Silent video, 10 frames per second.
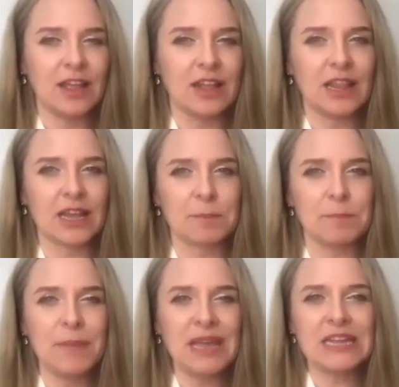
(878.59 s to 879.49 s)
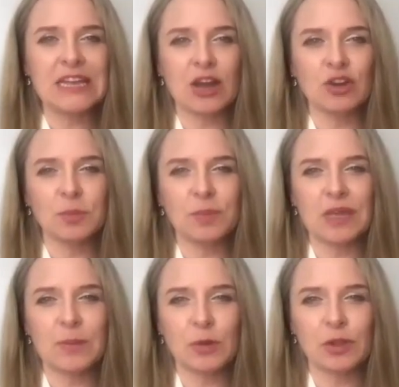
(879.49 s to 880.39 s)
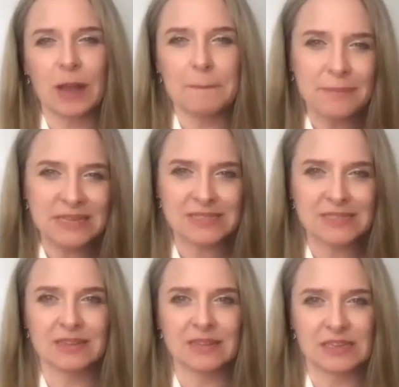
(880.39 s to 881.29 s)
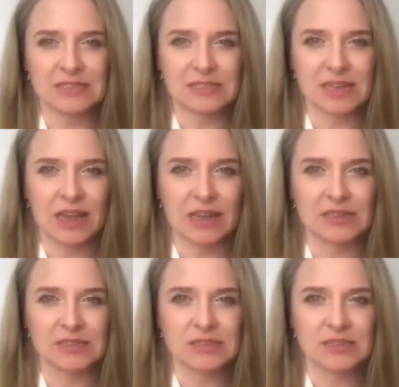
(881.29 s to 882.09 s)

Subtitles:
like many young people are missing these days.